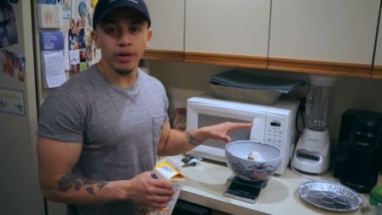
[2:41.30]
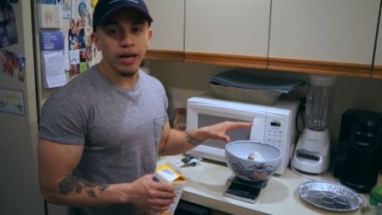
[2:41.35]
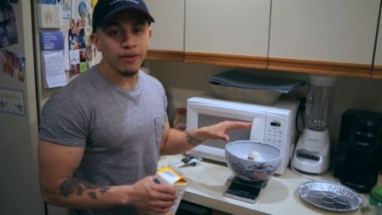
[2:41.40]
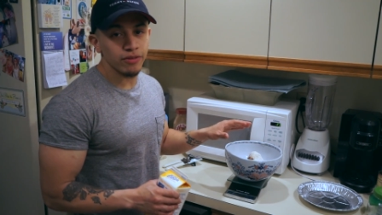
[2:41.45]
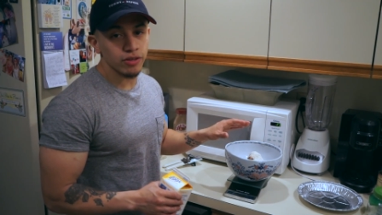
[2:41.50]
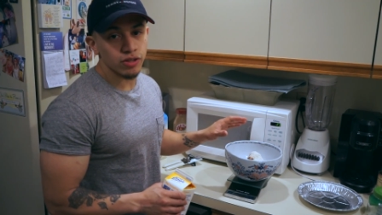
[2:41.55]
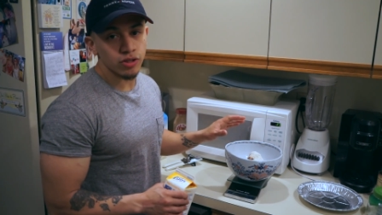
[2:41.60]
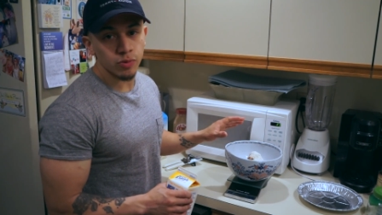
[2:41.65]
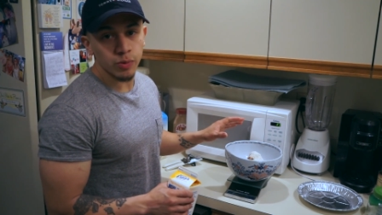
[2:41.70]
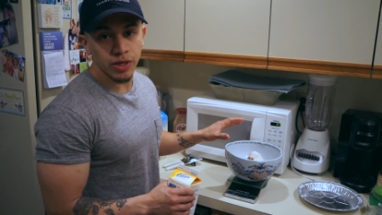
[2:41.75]
have
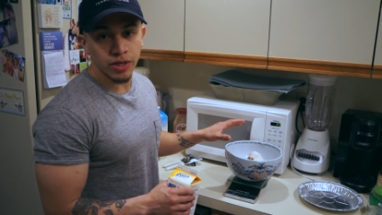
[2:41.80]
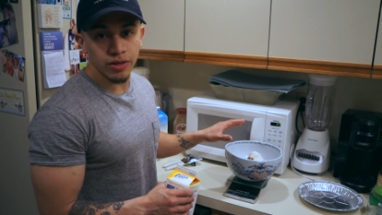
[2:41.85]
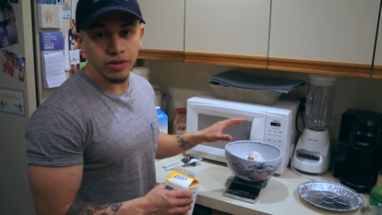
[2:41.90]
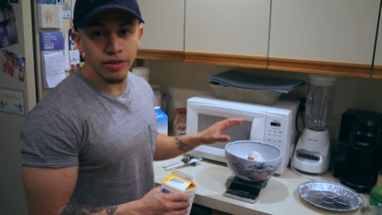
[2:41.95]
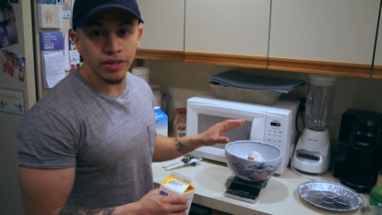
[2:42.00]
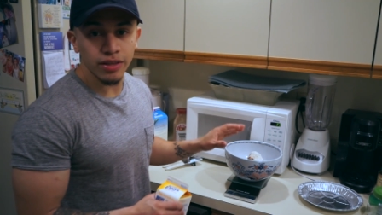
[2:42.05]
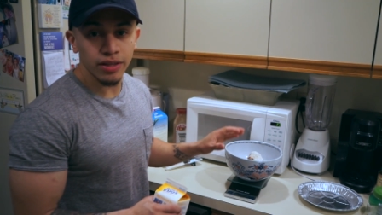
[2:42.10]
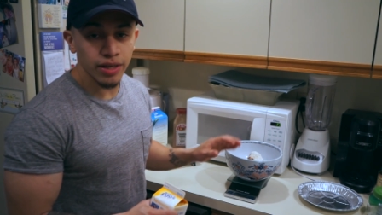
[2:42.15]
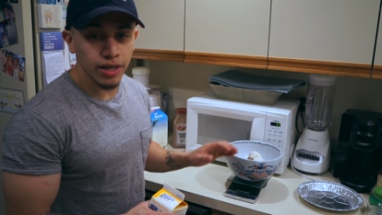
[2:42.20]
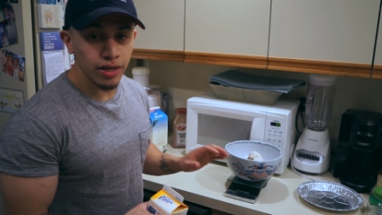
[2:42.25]
your sweetener
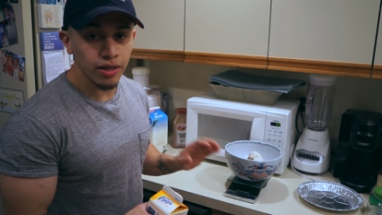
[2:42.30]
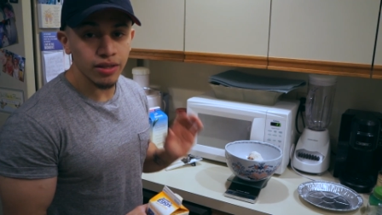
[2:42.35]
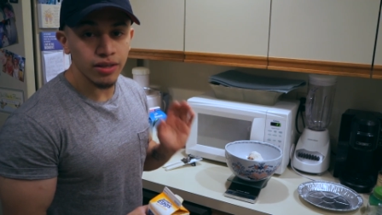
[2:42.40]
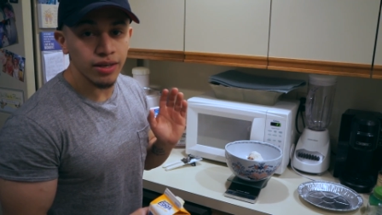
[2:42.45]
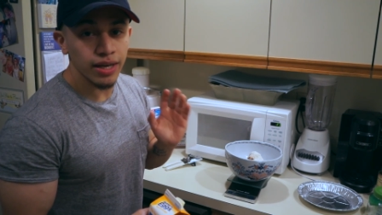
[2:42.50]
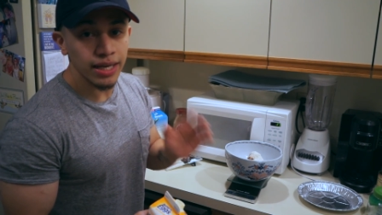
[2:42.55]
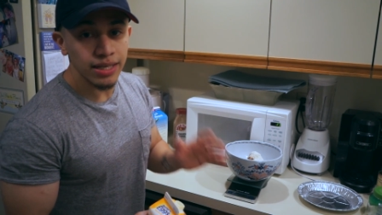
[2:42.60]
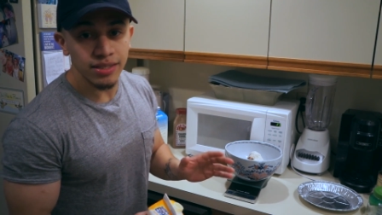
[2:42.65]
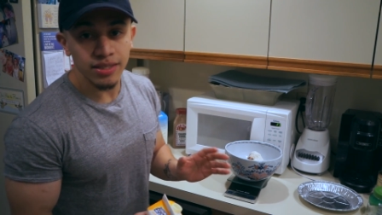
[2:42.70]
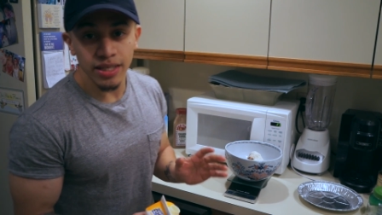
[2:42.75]
in there, the
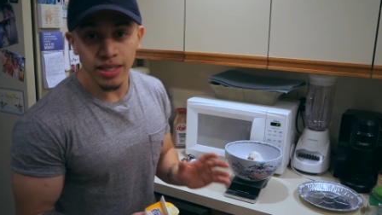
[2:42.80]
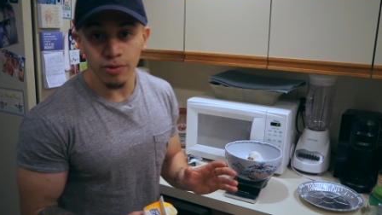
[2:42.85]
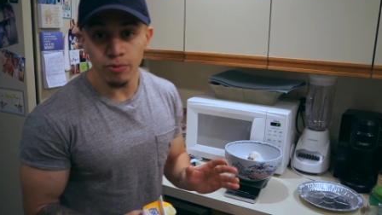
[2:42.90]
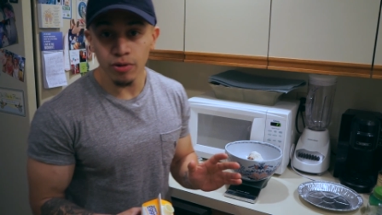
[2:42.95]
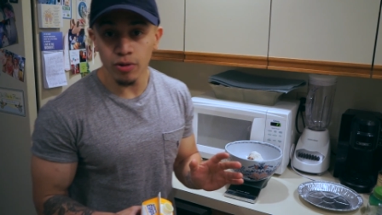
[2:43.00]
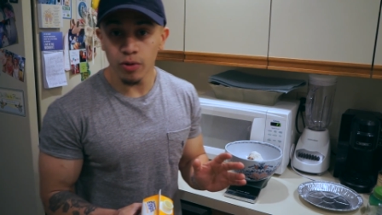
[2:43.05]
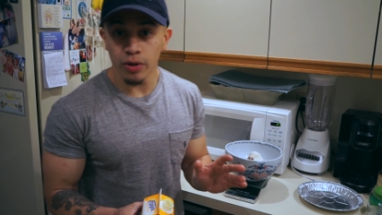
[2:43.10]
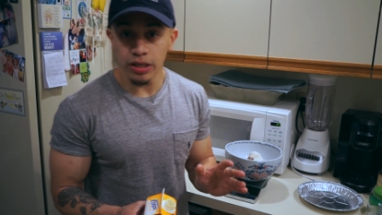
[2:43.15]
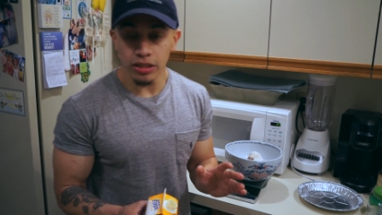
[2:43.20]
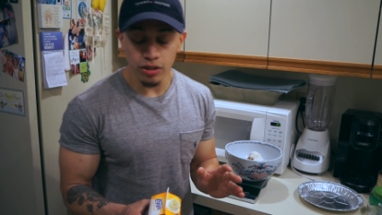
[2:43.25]
next thing we're
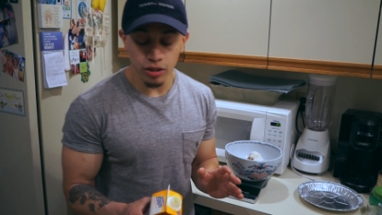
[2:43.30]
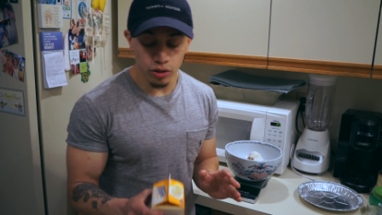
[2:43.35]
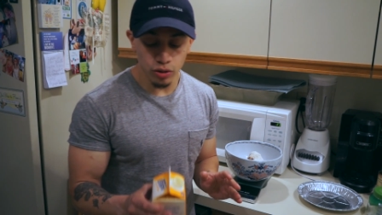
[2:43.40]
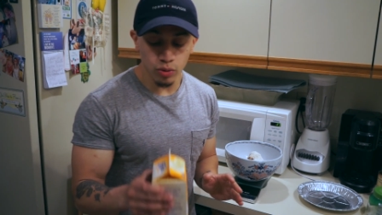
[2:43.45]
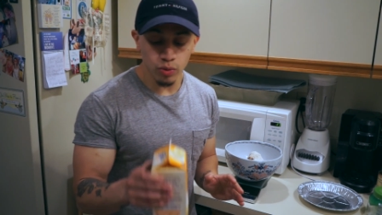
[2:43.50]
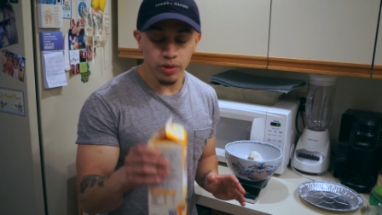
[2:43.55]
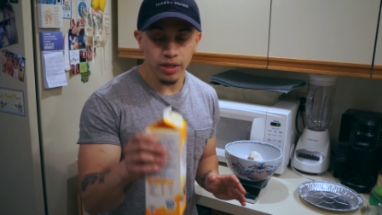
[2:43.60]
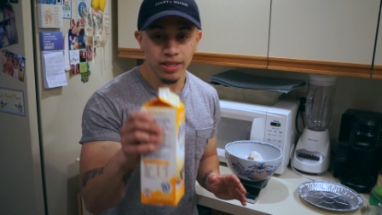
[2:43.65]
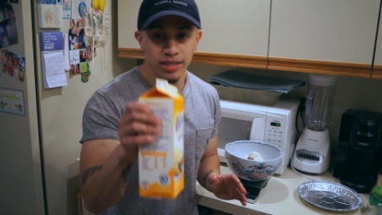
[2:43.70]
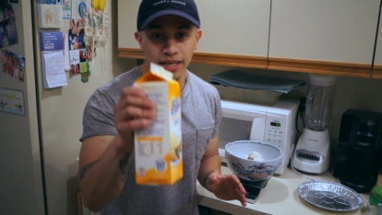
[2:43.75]
going to do
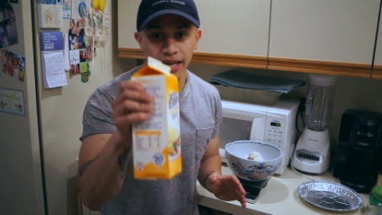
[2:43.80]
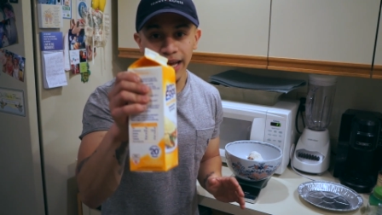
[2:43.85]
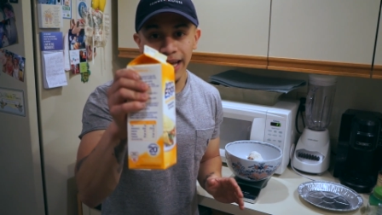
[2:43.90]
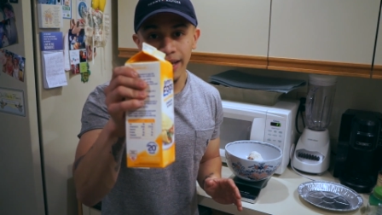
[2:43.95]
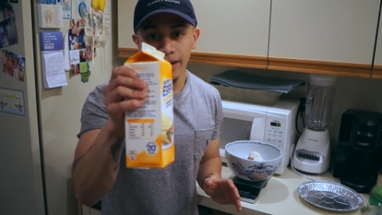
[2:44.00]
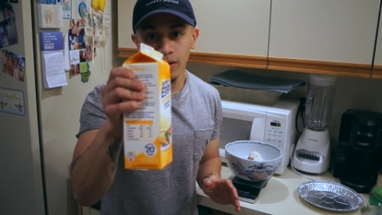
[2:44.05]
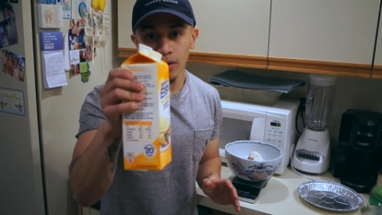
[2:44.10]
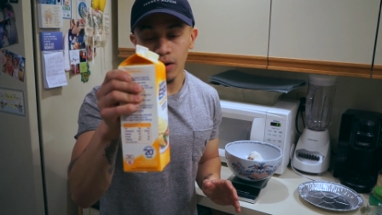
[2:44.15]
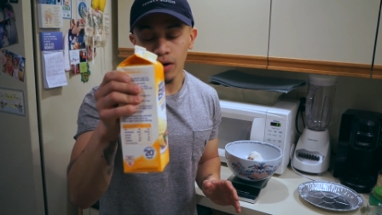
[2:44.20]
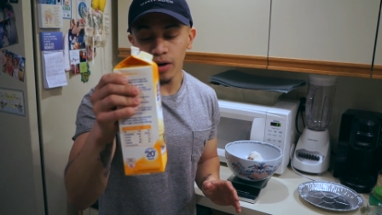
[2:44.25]
is
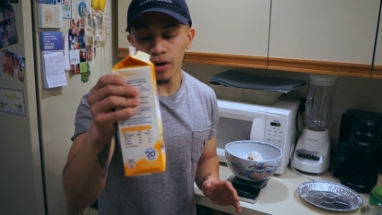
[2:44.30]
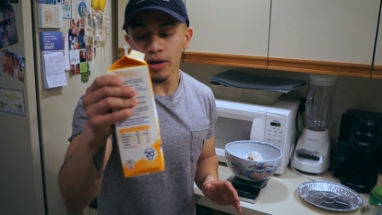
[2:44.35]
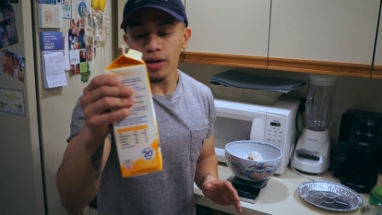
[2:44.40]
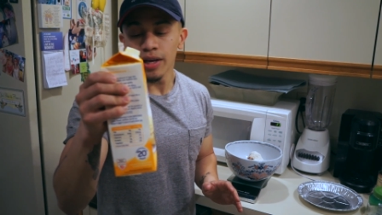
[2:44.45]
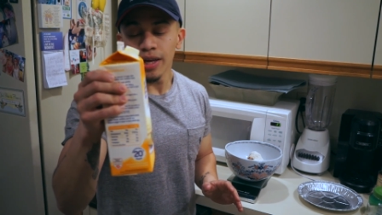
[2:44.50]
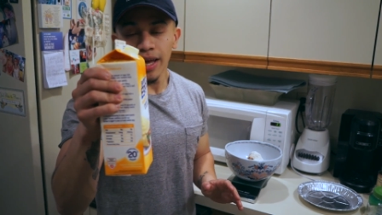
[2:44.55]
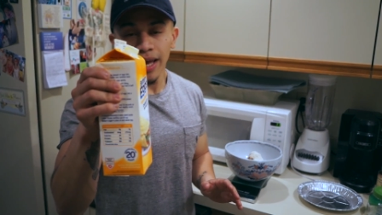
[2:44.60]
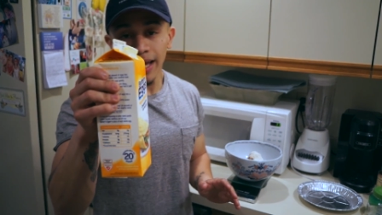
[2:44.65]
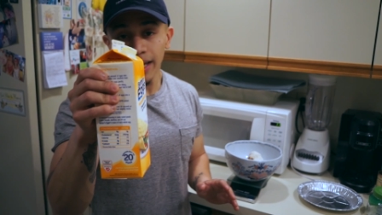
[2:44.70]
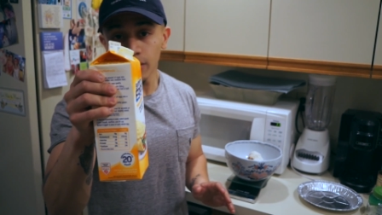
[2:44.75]
add our
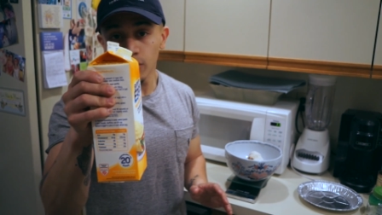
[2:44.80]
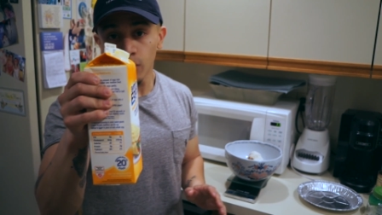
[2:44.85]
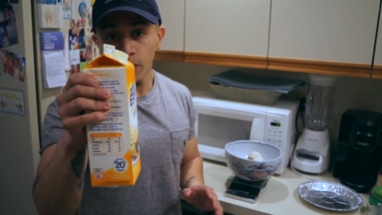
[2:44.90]
egg